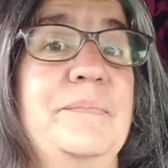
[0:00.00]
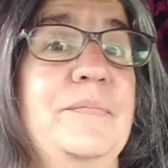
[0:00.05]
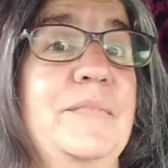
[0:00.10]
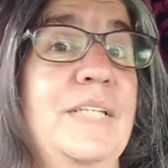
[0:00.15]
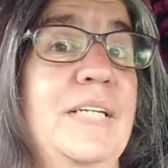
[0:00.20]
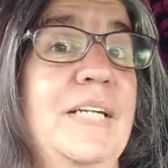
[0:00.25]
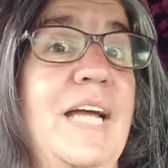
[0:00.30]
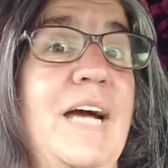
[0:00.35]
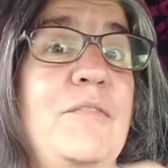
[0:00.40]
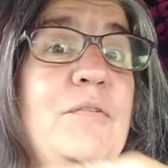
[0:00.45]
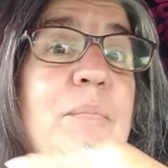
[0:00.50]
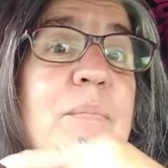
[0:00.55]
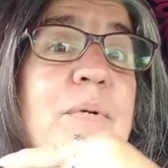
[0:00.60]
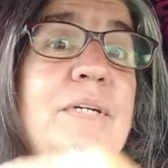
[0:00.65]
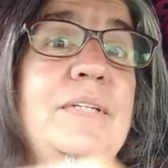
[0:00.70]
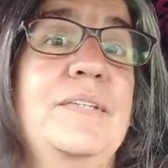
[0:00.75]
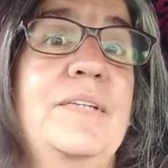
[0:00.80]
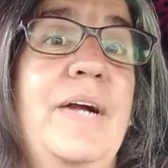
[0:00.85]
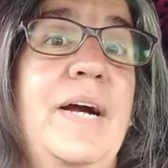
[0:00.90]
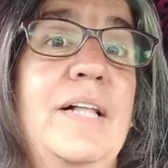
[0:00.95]
you'd have a
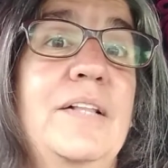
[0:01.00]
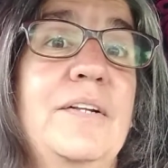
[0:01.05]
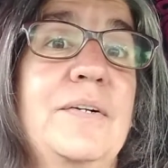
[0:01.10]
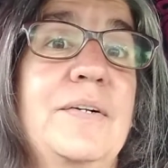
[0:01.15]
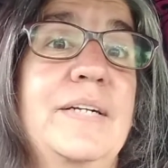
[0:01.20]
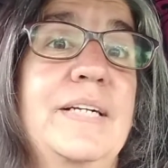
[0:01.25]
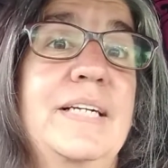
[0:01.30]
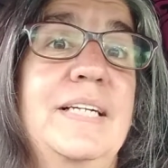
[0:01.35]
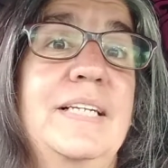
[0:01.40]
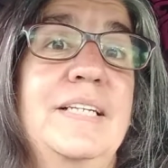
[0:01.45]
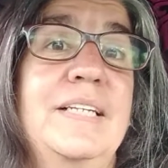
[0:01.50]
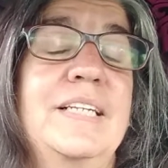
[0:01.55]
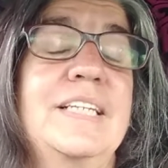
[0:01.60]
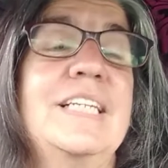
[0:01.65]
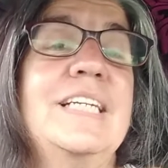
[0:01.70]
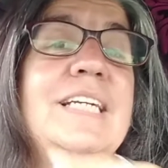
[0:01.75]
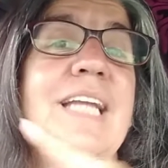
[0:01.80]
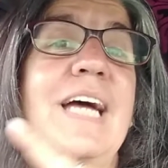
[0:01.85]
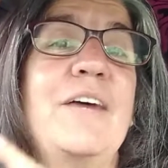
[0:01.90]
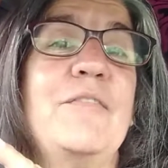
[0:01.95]
book to color in.
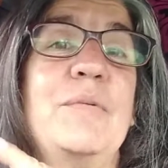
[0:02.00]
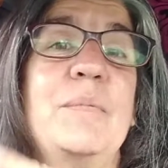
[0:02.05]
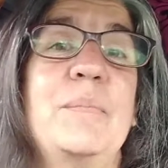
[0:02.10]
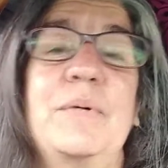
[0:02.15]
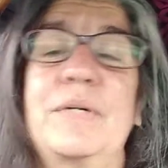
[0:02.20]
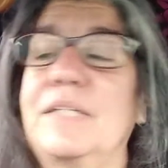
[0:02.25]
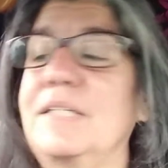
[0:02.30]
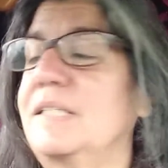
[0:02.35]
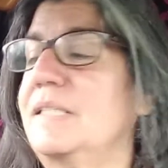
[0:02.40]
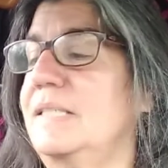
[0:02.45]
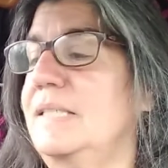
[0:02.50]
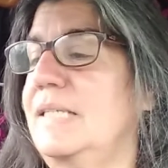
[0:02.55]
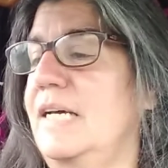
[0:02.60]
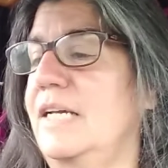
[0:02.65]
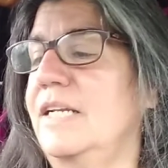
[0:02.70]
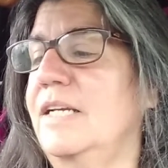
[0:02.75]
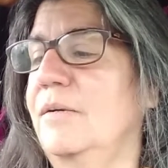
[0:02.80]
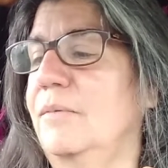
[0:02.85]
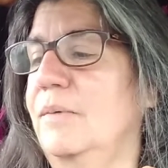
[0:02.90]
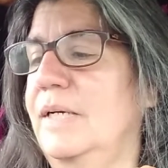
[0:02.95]
You'd have a book to
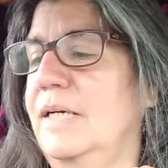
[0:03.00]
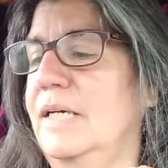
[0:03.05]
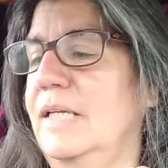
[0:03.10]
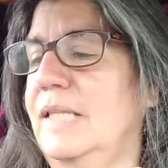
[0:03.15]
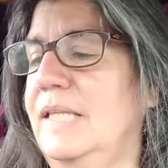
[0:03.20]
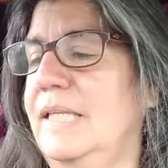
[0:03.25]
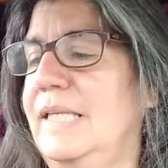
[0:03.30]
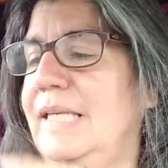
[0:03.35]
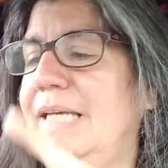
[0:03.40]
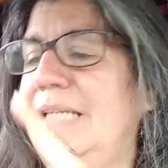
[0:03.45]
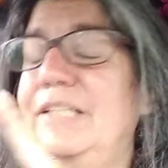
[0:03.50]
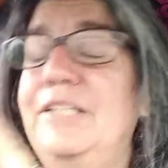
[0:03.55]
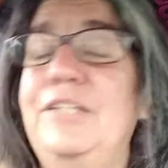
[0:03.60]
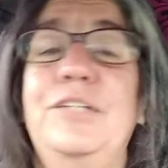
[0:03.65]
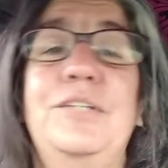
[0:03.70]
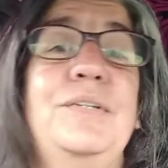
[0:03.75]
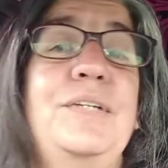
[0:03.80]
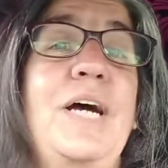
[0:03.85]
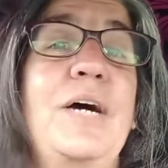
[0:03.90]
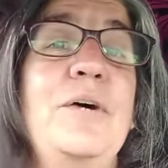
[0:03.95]
study with.
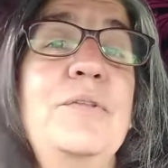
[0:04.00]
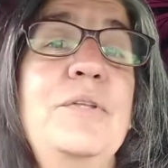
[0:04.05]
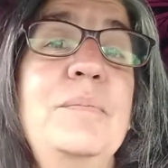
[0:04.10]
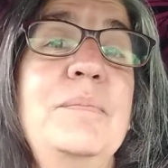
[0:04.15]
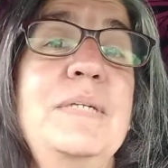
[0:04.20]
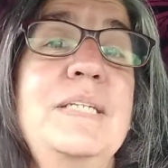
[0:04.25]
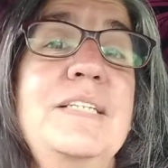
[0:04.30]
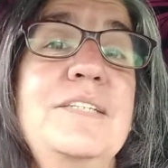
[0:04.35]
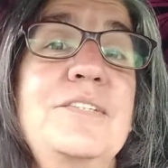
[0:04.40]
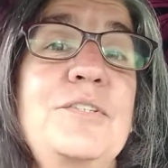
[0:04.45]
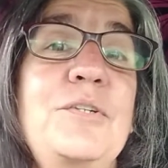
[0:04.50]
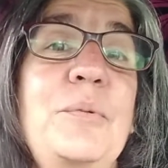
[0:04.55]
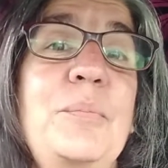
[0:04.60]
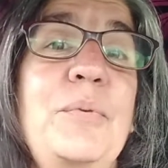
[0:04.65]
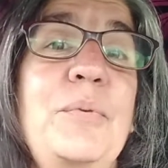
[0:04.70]
You'd know the medicinal